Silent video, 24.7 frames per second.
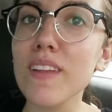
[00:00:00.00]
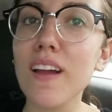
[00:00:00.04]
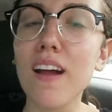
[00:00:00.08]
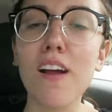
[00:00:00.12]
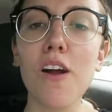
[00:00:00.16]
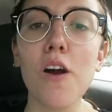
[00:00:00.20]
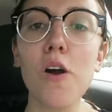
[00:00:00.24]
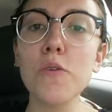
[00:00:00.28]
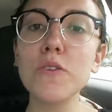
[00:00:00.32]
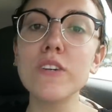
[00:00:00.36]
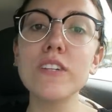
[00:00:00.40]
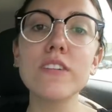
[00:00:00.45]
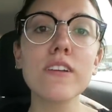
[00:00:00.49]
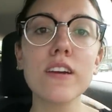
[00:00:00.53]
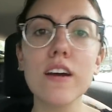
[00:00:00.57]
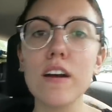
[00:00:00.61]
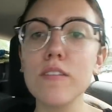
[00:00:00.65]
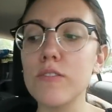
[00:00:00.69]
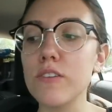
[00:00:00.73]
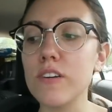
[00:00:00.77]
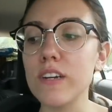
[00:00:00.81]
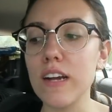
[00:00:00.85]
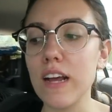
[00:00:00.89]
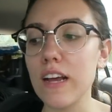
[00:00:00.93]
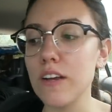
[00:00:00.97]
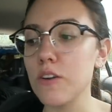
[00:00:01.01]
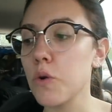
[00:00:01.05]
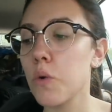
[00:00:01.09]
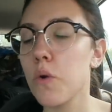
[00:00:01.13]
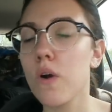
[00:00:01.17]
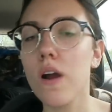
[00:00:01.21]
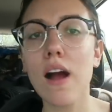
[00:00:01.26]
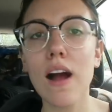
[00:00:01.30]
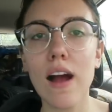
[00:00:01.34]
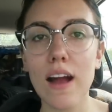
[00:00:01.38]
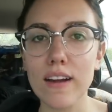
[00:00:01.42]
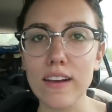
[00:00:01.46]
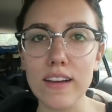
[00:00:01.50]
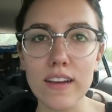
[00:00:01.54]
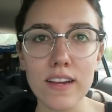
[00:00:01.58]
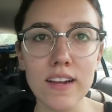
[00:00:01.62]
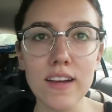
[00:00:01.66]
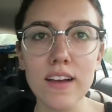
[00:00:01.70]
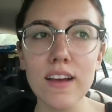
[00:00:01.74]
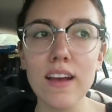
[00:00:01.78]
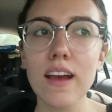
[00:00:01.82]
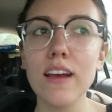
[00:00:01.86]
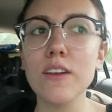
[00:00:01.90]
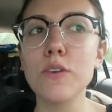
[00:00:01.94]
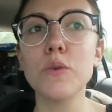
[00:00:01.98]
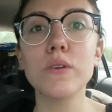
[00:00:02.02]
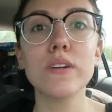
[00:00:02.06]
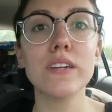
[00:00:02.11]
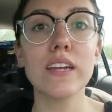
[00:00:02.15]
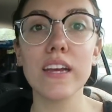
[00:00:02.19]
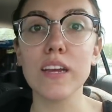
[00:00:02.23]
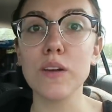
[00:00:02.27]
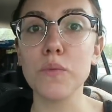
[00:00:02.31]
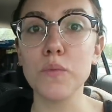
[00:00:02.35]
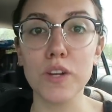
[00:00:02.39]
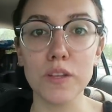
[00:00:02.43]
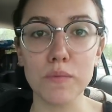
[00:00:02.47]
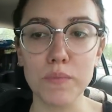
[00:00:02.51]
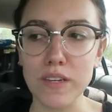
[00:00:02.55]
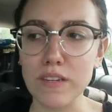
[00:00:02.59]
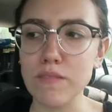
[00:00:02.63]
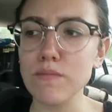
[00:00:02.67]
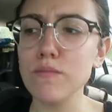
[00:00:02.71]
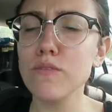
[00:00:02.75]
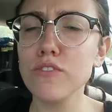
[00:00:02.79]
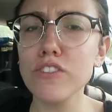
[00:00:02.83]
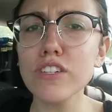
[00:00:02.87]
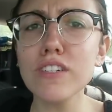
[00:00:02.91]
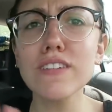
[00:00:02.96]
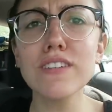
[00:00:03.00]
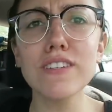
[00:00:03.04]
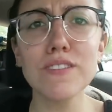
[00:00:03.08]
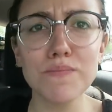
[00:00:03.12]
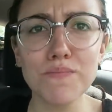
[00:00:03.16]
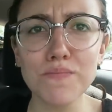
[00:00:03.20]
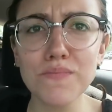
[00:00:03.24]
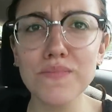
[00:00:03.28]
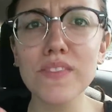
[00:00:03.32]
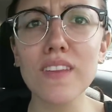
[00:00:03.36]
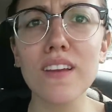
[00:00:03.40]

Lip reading: I always cover it and or hide it and or take it with me. Just